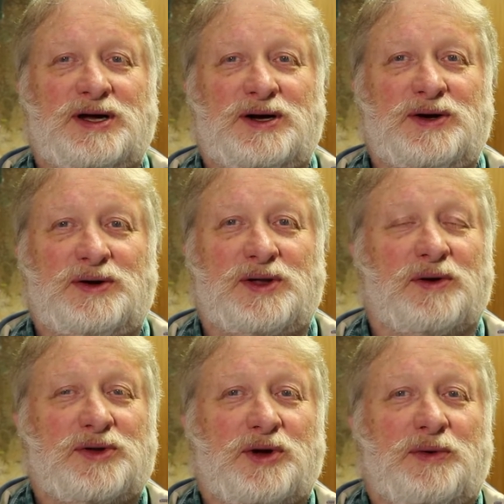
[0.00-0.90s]
who
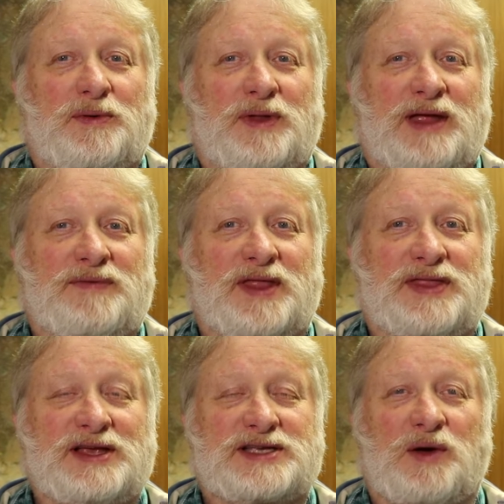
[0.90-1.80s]
don't do even the
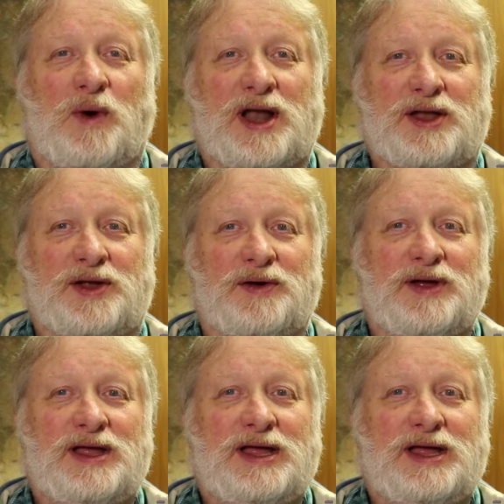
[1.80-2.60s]
things they want to do.